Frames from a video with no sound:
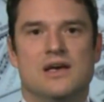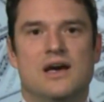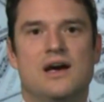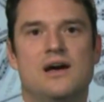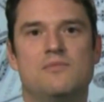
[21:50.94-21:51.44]

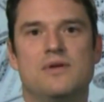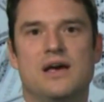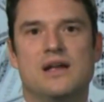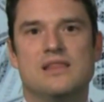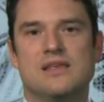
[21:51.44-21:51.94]

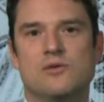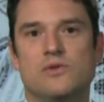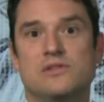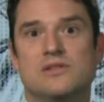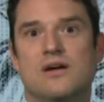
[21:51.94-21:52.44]
And I think
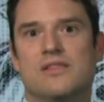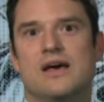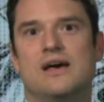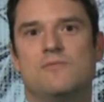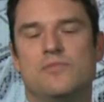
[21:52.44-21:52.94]
we saw
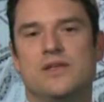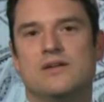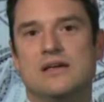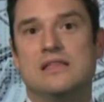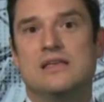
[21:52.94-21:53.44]
that, you
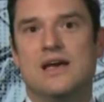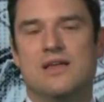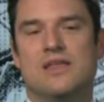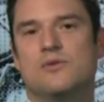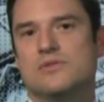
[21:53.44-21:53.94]
know, in the
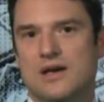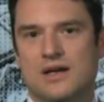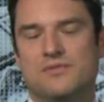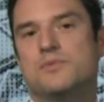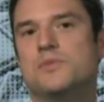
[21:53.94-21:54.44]
end, that was
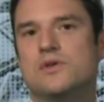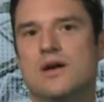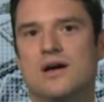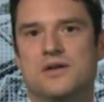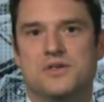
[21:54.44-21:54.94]
kind of a
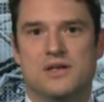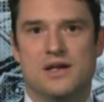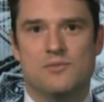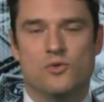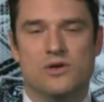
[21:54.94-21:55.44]
mirage. And
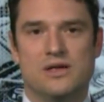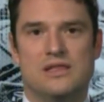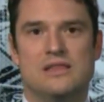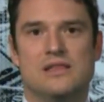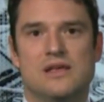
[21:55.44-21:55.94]
I'm worried
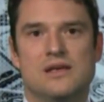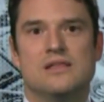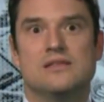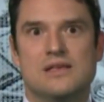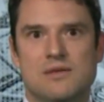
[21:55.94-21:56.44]
that
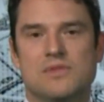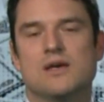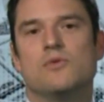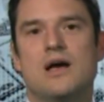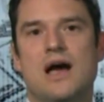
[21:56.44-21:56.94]
the same
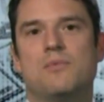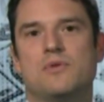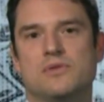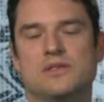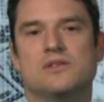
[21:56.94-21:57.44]
thing will
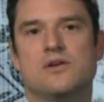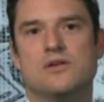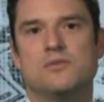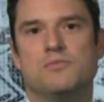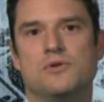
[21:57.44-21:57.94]
happen with this
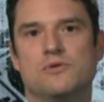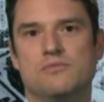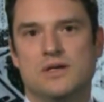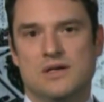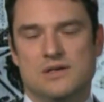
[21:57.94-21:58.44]
current
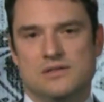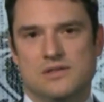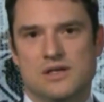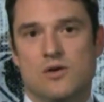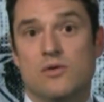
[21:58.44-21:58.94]
boom.
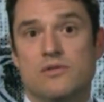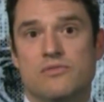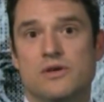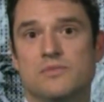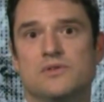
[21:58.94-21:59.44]
So the goal of the
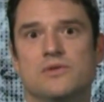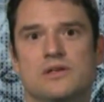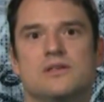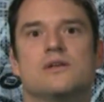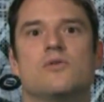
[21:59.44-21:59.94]
film is
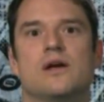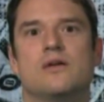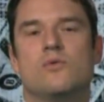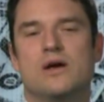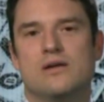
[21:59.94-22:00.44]
really to create
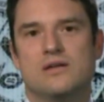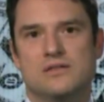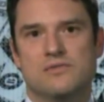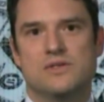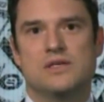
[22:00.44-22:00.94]

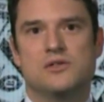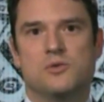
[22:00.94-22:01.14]
awareness of the central